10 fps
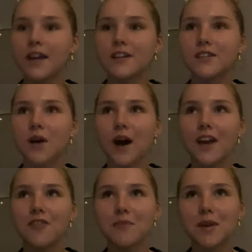So
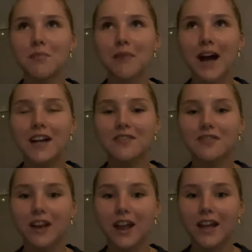I've been back for
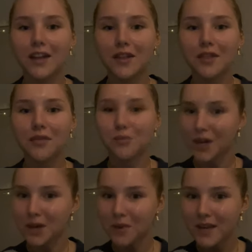like
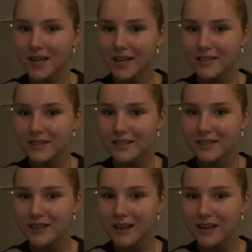3 weeks,